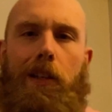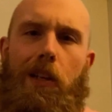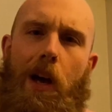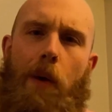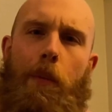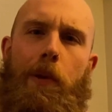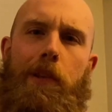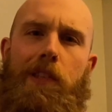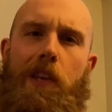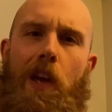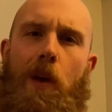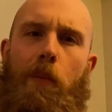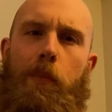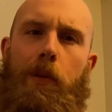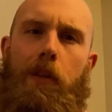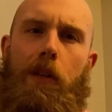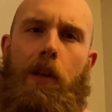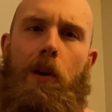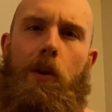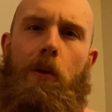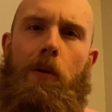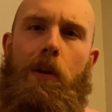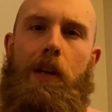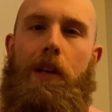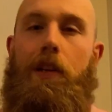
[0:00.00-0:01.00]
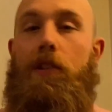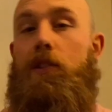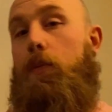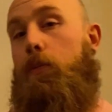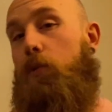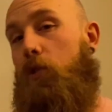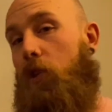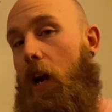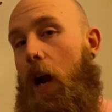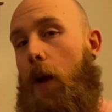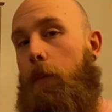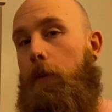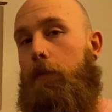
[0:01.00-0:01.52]
comment down below.
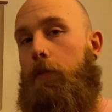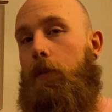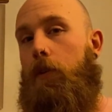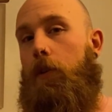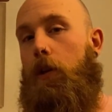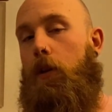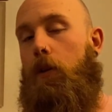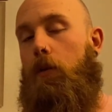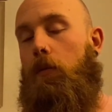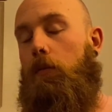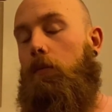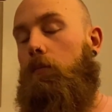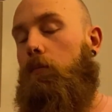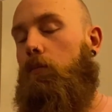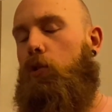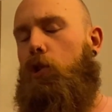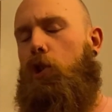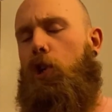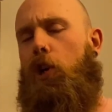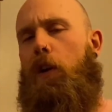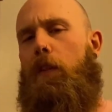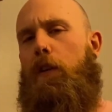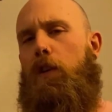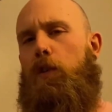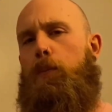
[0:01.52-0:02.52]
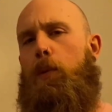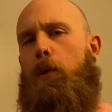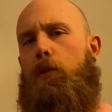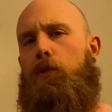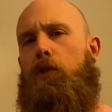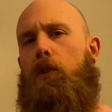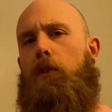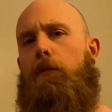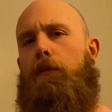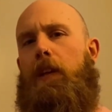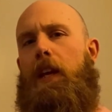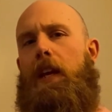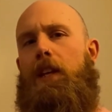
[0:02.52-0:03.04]
Subscribe if you're new, turn on those post
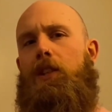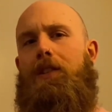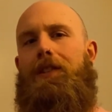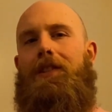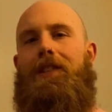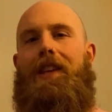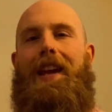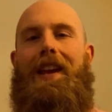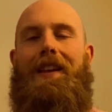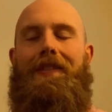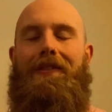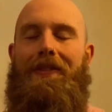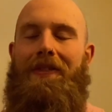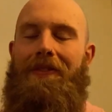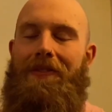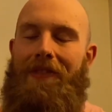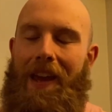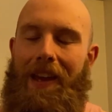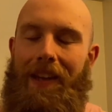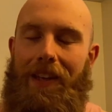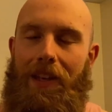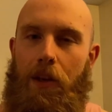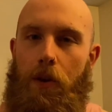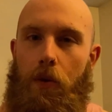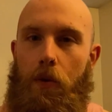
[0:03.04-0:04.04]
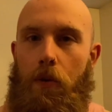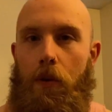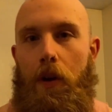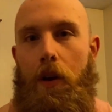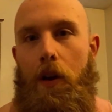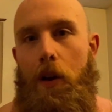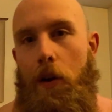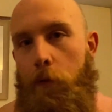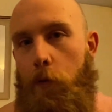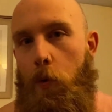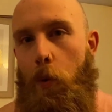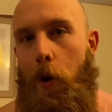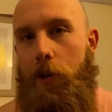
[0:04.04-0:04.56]
notifications, and thank you
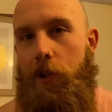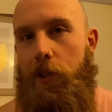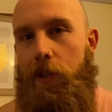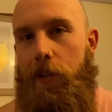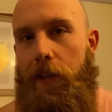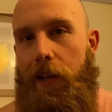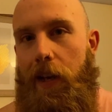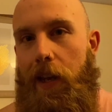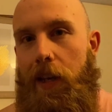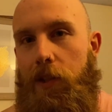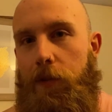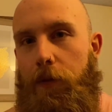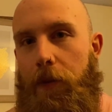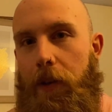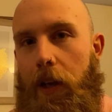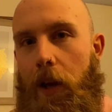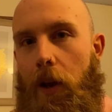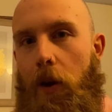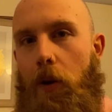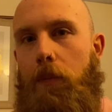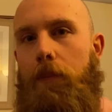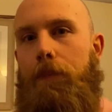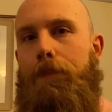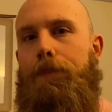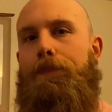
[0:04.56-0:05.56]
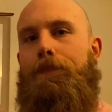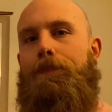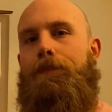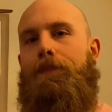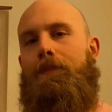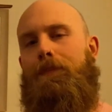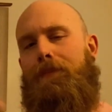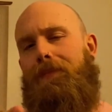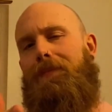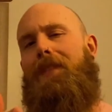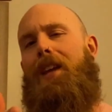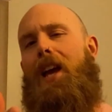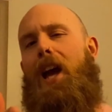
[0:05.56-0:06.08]
for watching today's video.
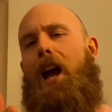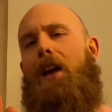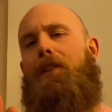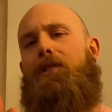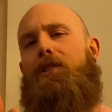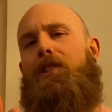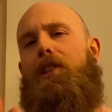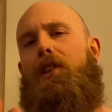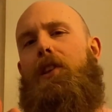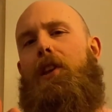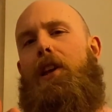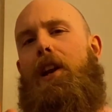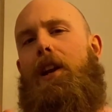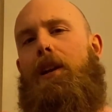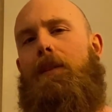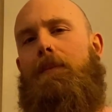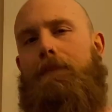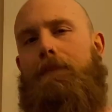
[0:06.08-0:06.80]
I'll see you later.